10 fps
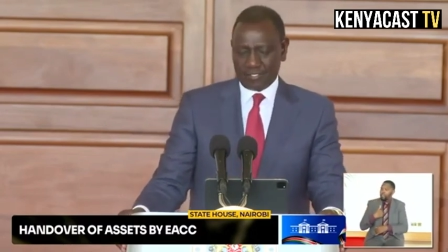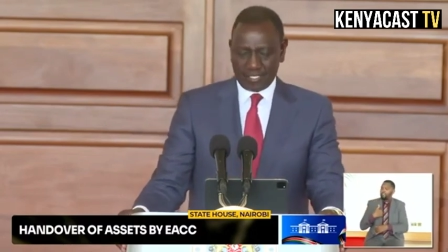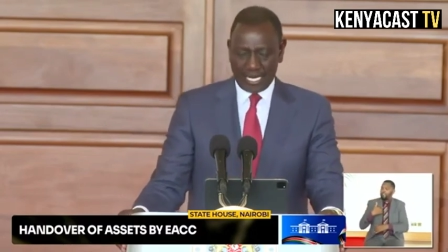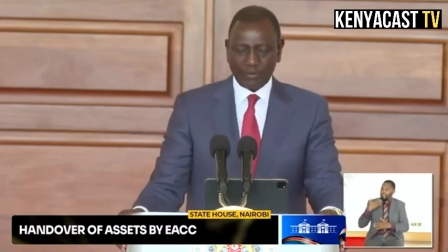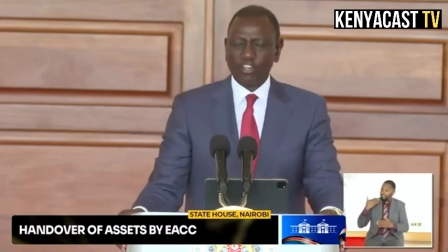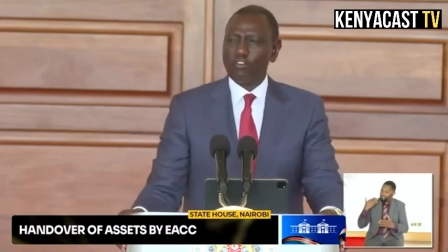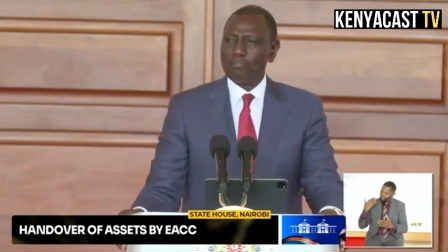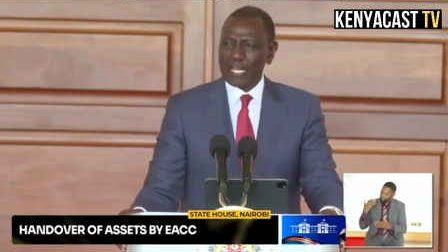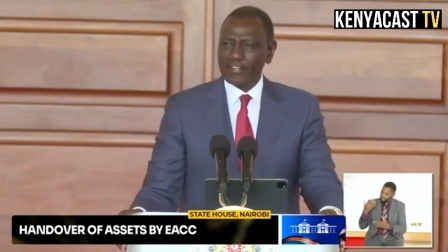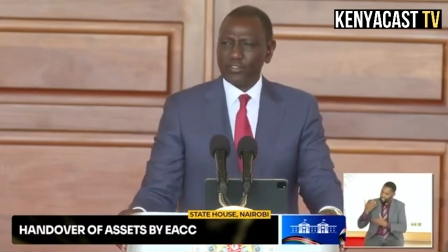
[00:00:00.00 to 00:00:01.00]
And we
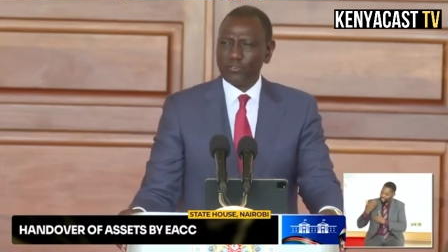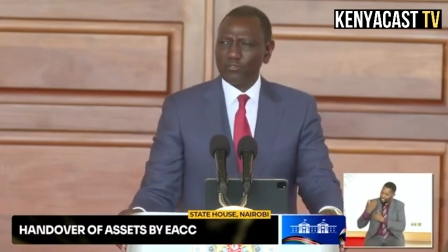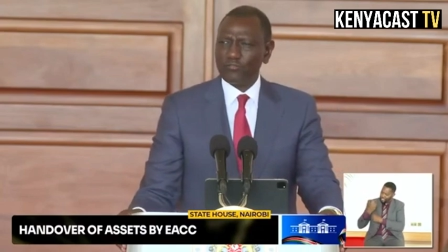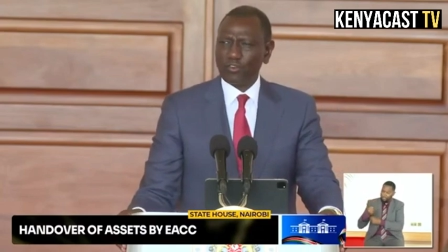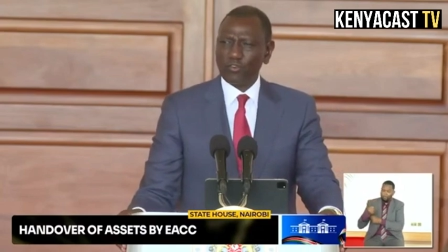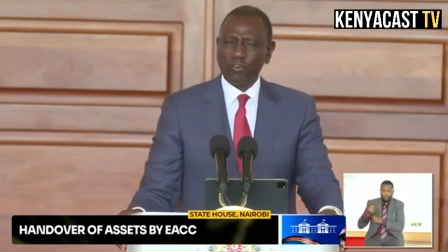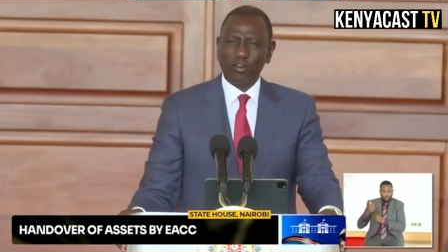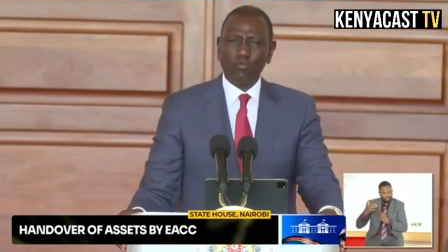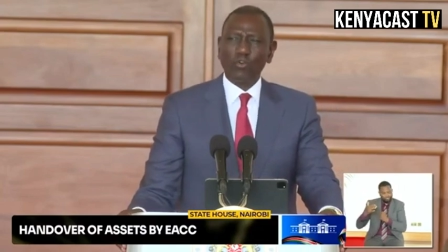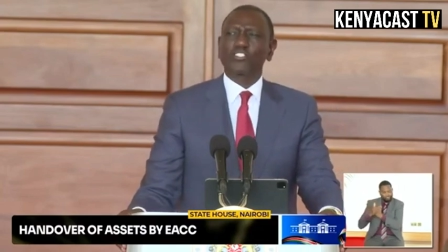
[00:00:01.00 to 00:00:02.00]
commend you for
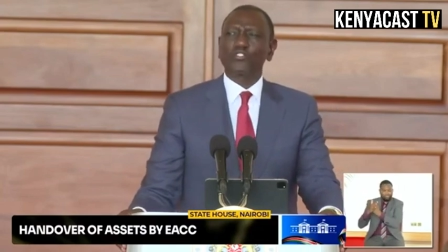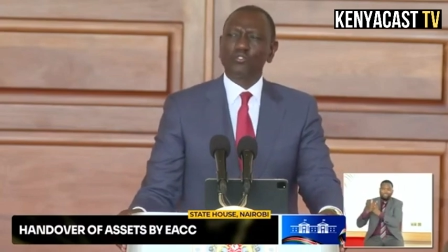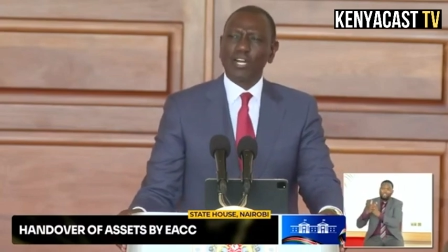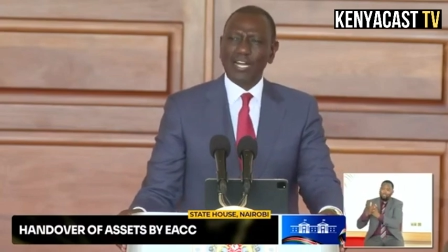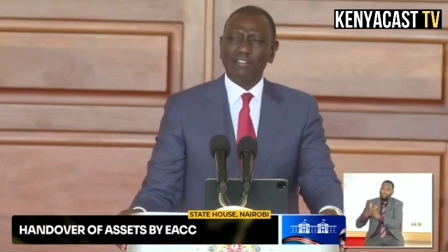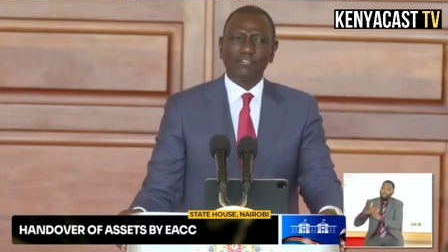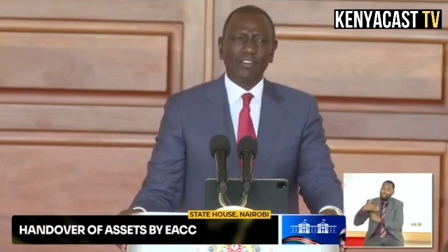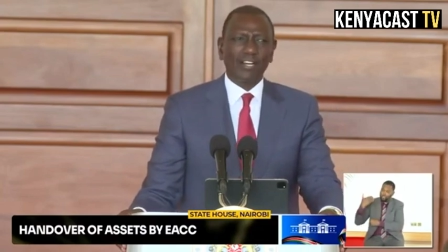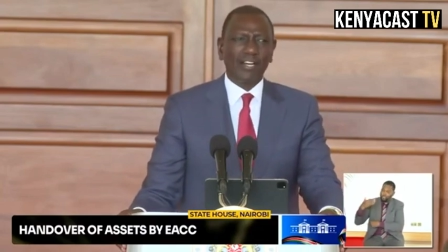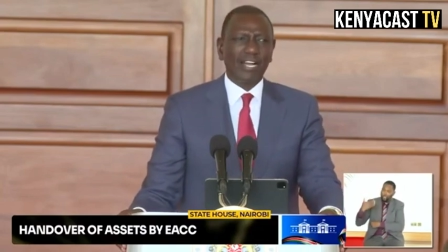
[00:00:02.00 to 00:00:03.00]
what you have
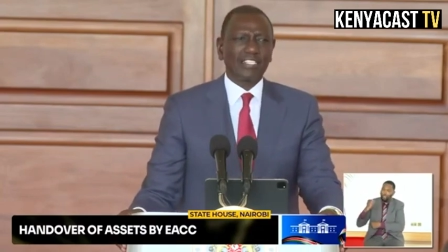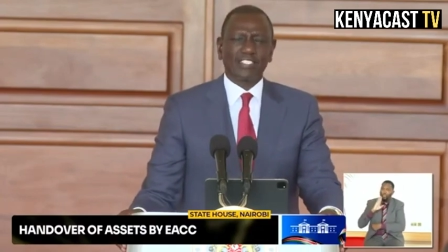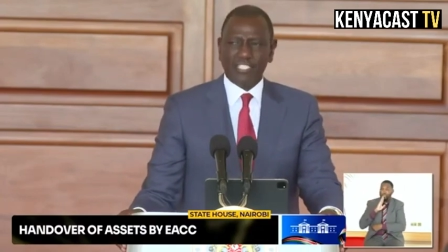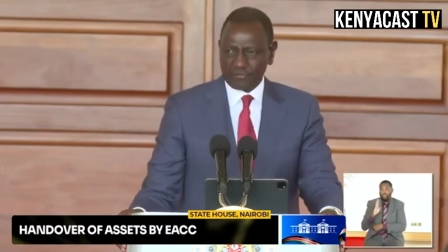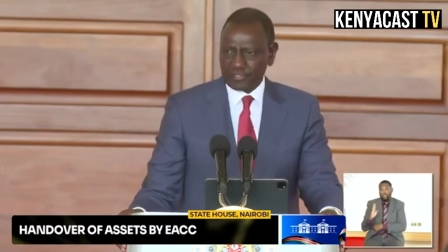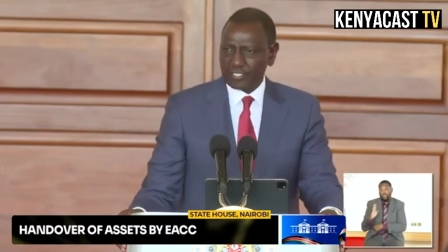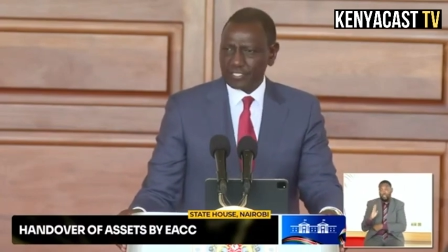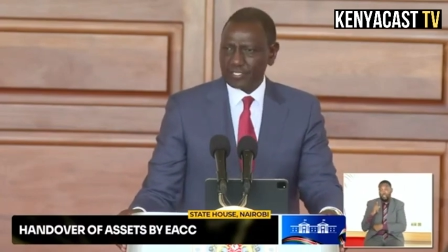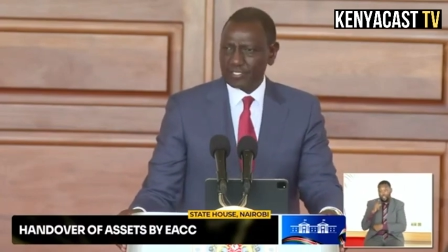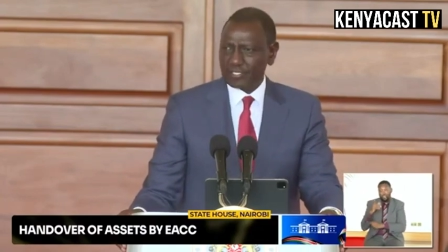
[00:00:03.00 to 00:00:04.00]
achieved.
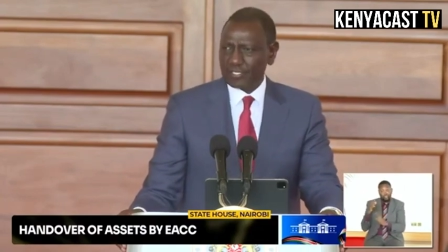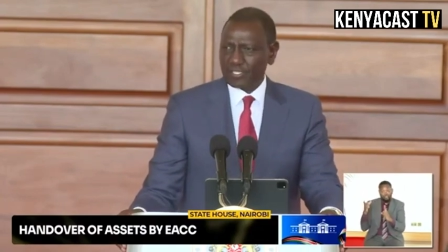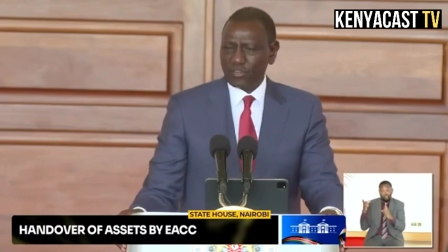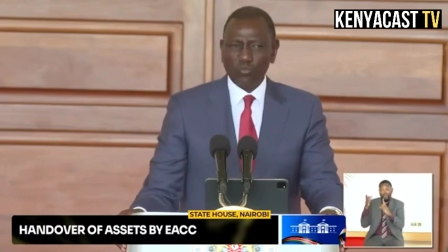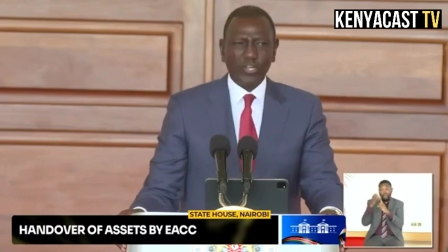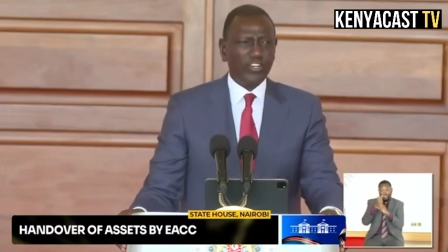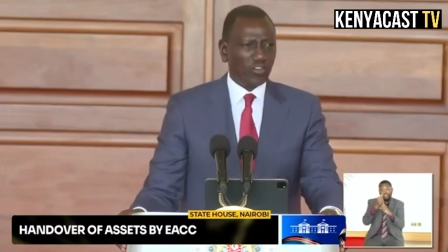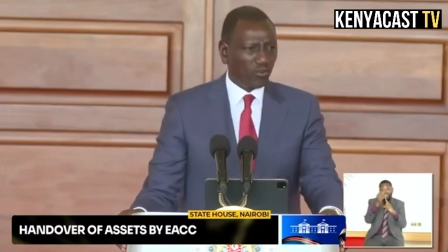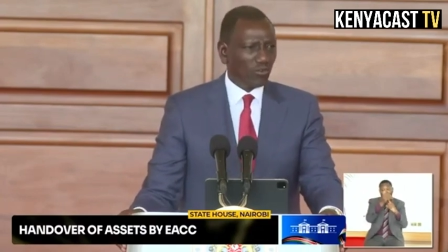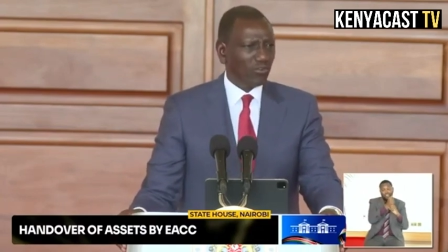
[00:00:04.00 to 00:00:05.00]
We
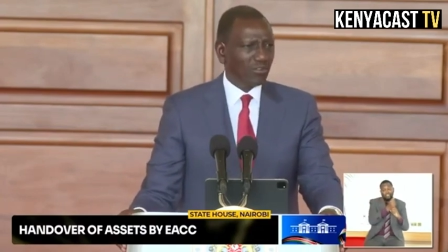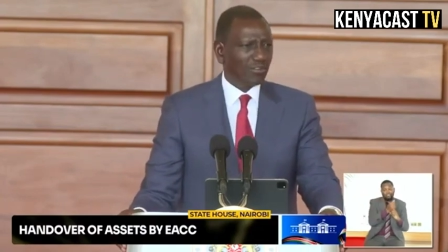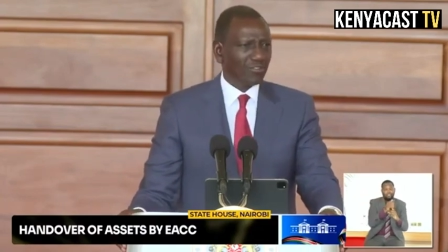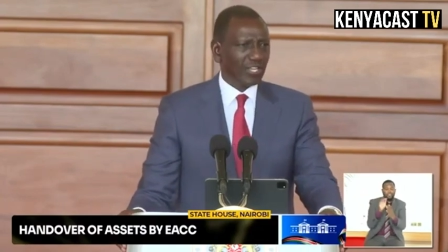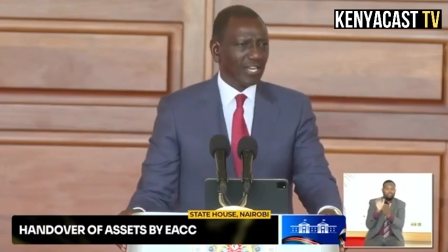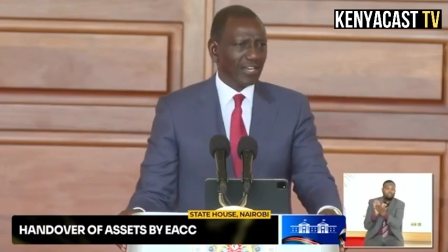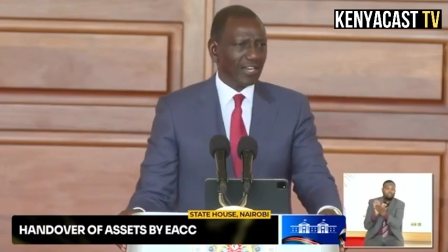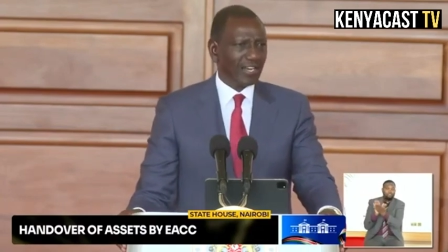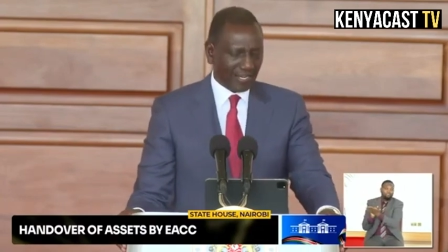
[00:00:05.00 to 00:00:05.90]
know there are,